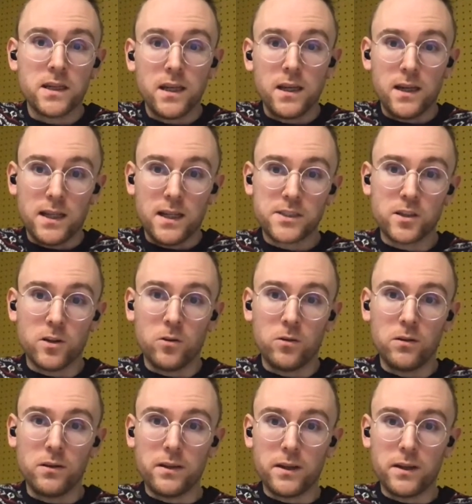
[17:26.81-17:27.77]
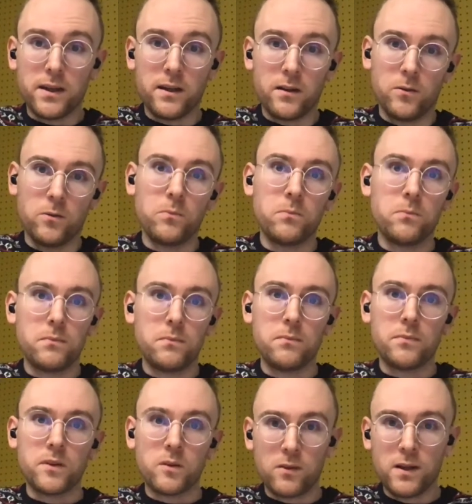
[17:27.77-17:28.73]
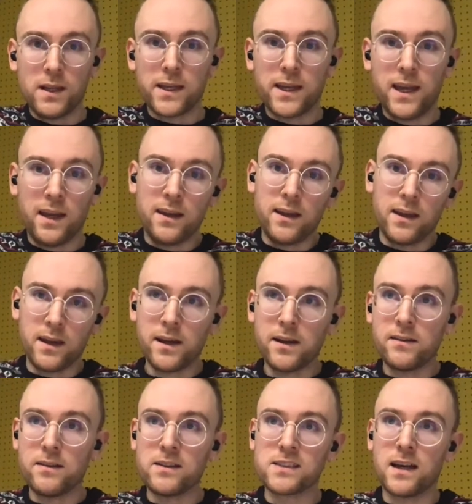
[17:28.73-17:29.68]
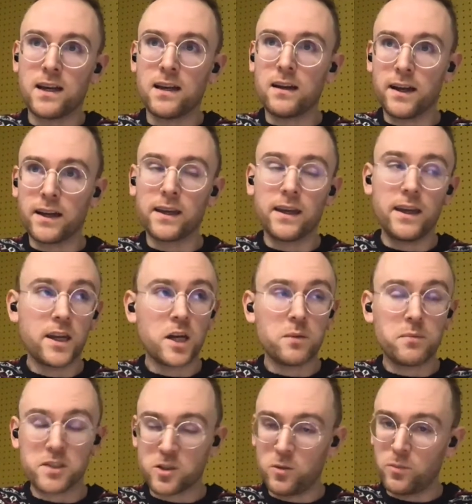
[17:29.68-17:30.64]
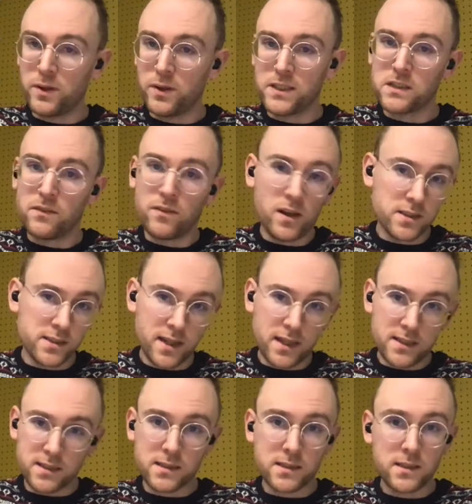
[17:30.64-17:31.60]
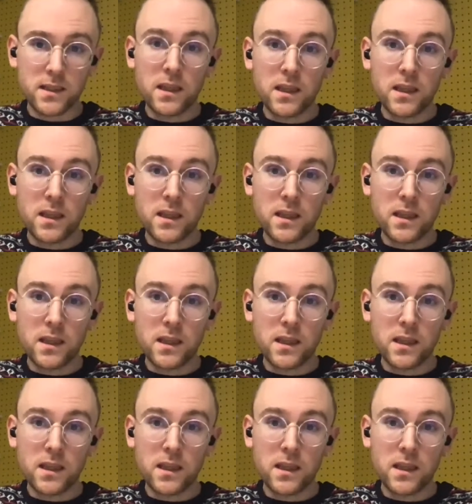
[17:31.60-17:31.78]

and so you know the really key thing here is that like e-commerce companies of all sizes